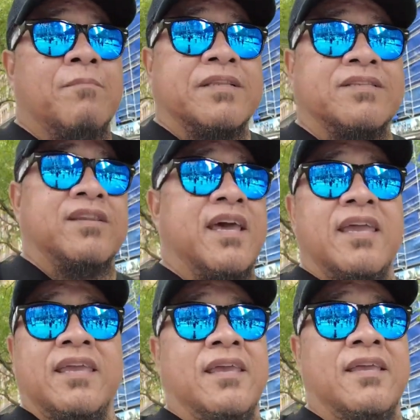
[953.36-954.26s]
But
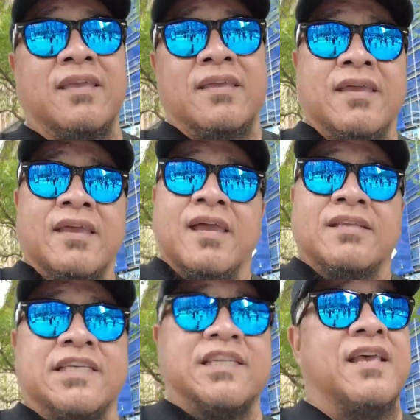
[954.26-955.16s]
today,
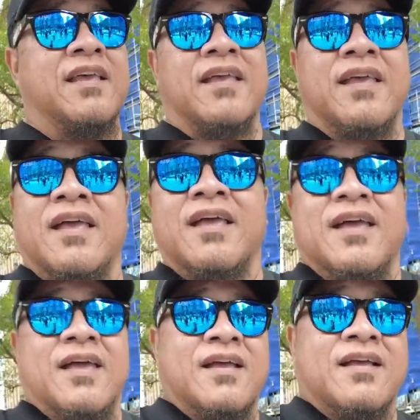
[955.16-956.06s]
just
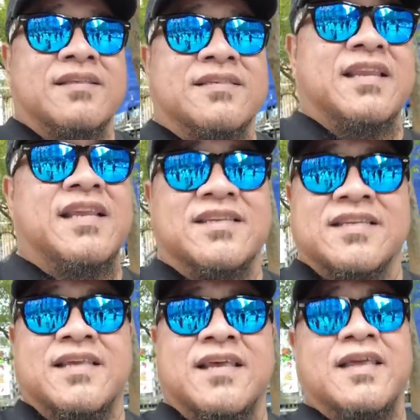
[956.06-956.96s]
city's
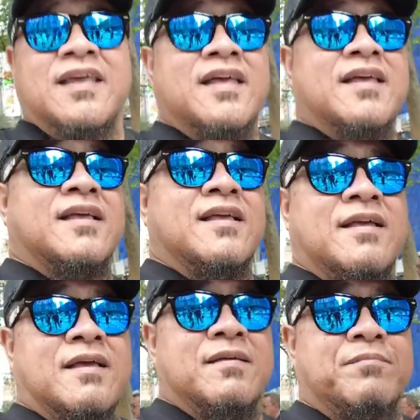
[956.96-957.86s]
just
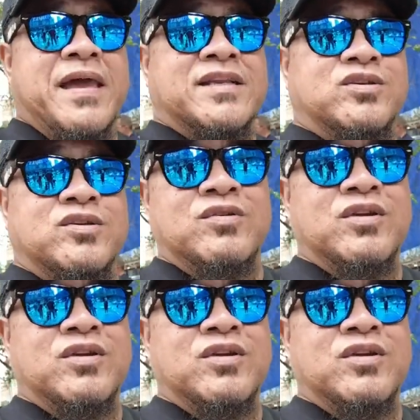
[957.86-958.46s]
back to,